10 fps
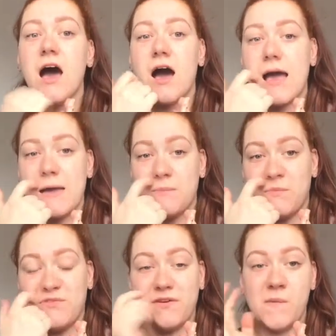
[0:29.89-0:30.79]
I am
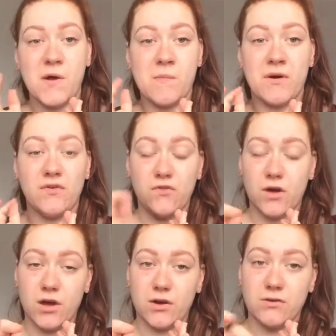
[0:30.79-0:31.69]
filming on my
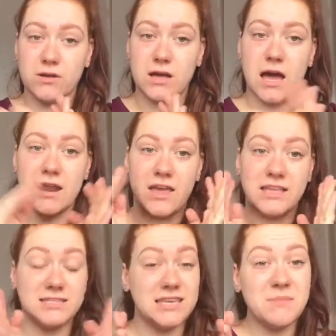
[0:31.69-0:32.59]
phone and I can
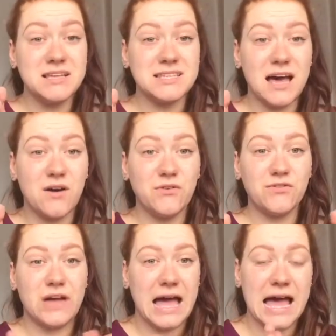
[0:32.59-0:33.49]
see myself,
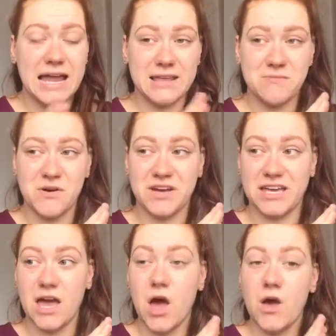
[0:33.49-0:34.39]
and in my
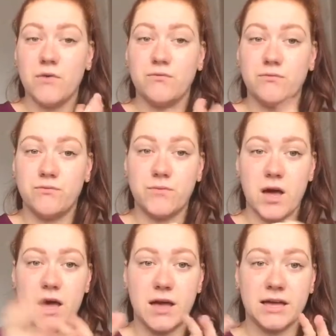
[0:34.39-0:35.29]

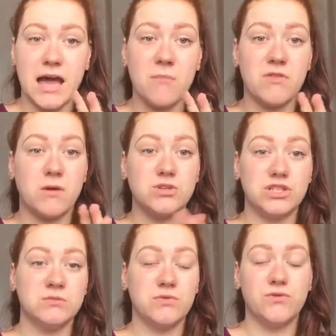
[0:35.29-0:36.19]
camera that I was
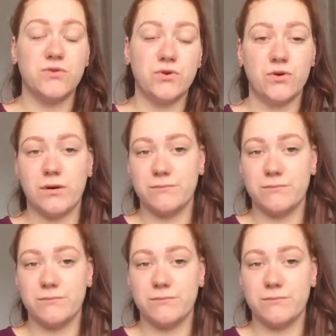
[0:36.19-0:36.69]
using before